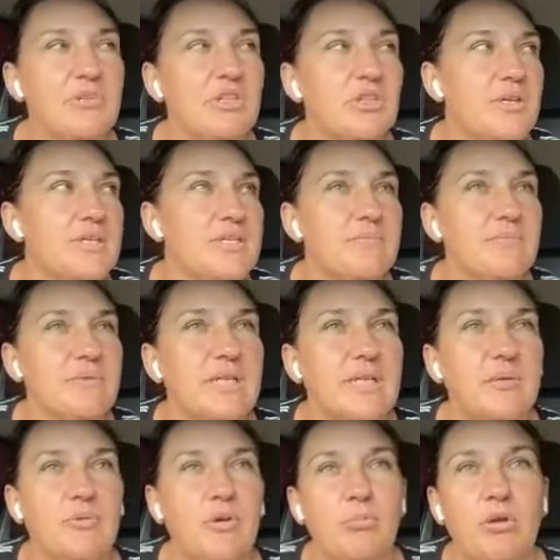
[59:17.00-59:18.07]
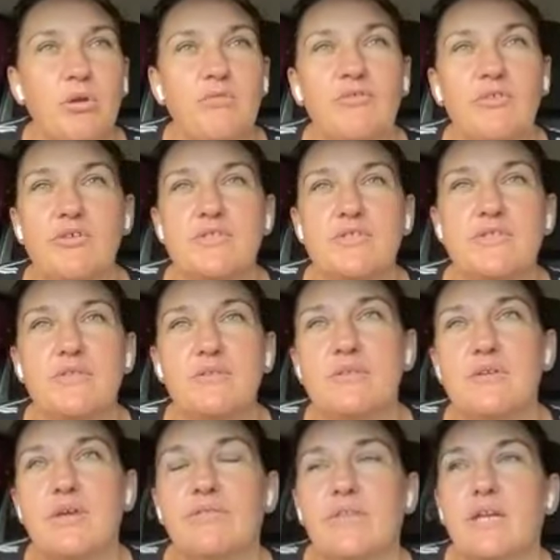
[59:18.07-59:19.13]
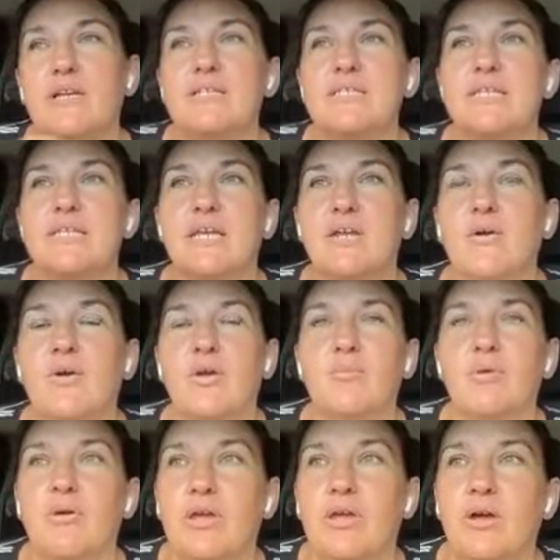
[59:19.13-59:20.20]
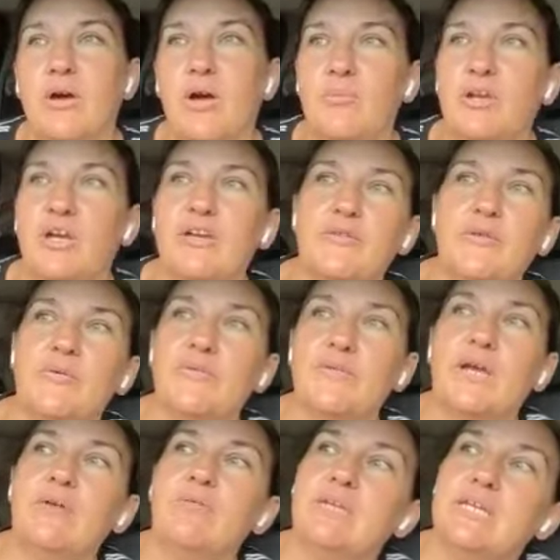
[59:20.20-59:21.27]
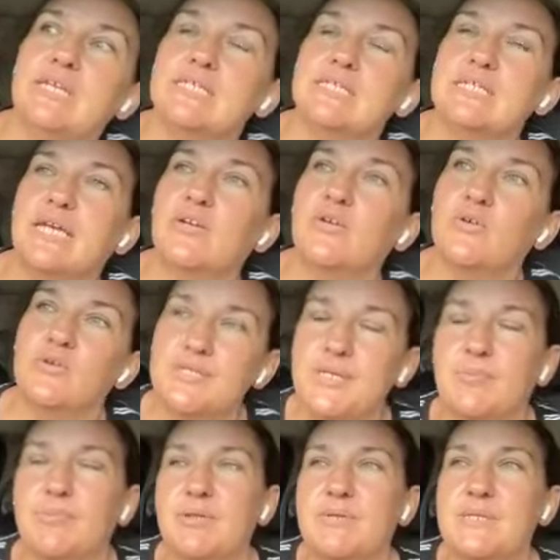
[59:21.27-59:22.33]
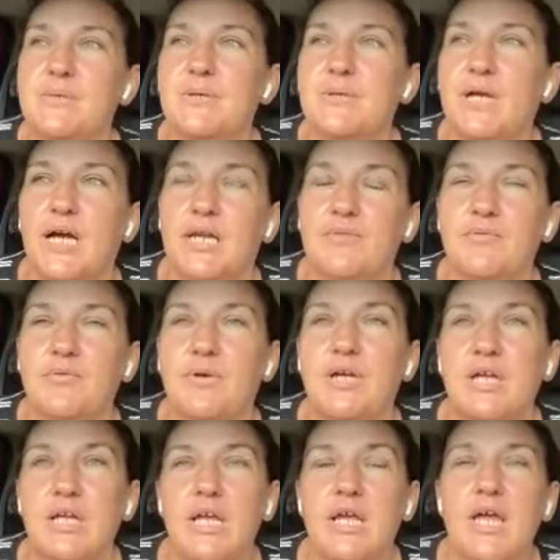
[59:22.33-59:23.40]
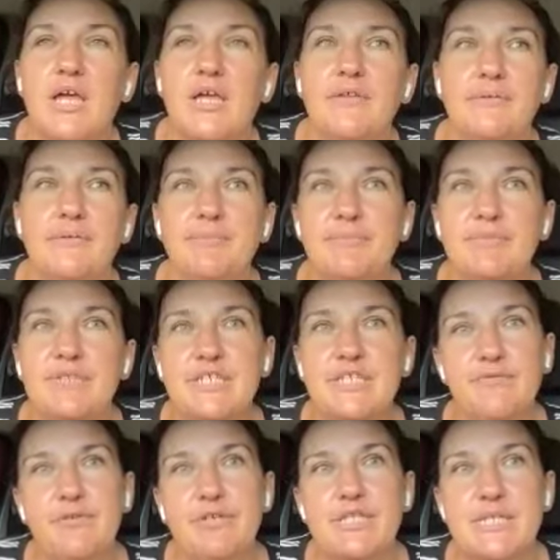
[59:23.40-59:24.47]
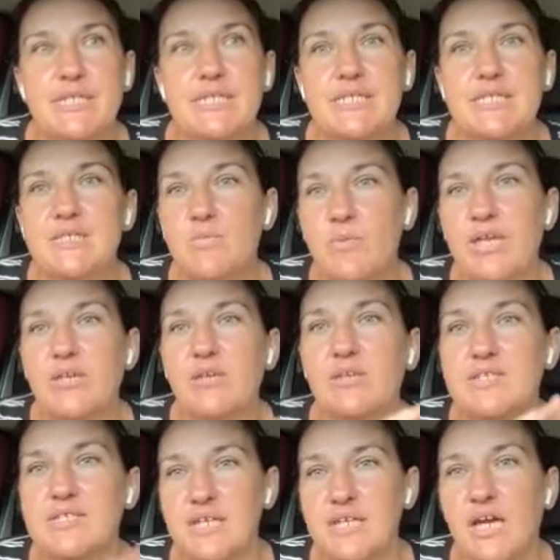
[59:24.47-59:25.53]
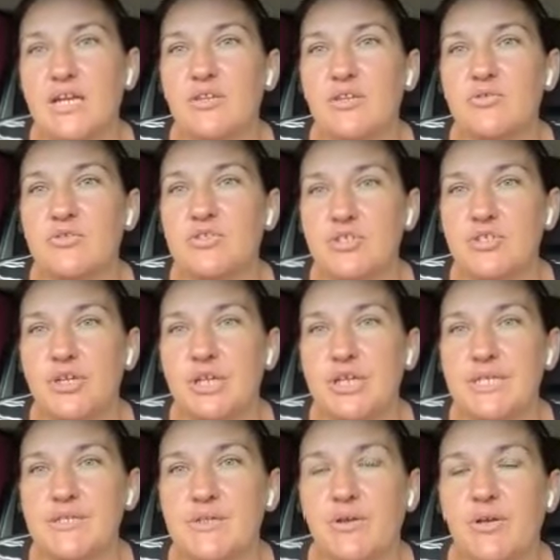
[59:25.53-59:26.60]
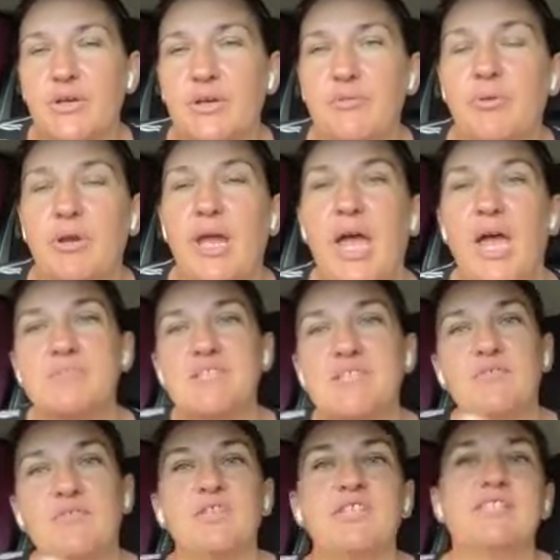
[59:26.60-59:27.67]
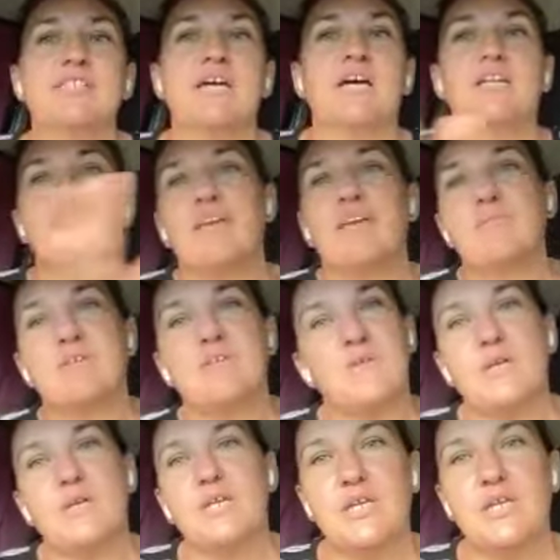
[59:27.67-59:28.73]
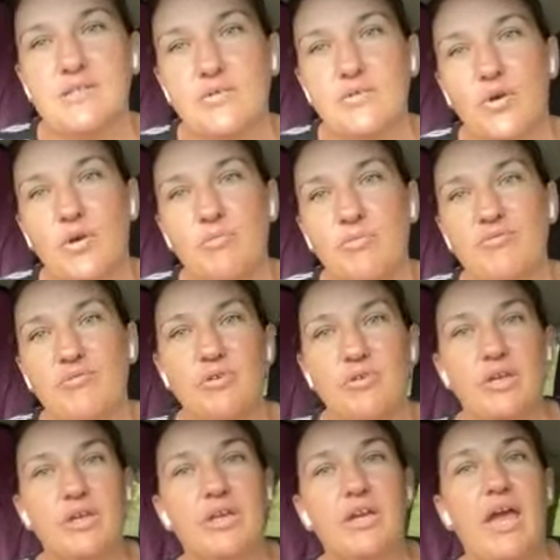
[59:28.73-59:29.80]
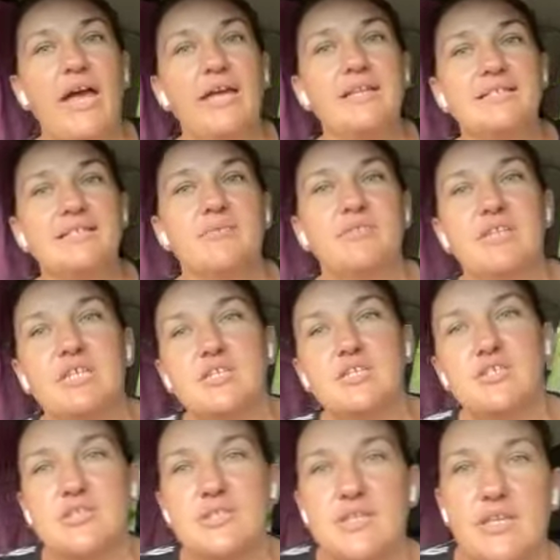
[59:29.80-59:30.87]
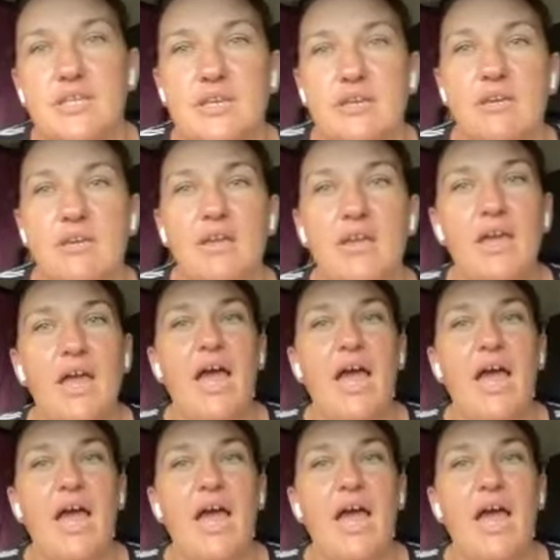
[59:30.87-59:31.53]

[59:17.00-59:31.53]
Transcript: some of those are really appropriate for those that are listening at home going, "Oh, but I thought that I would need to take no supplements on carnivore." The difference is it's where you start in your journey. So perhaps if you'd started maybe 30 years ago before you had some of the issues that you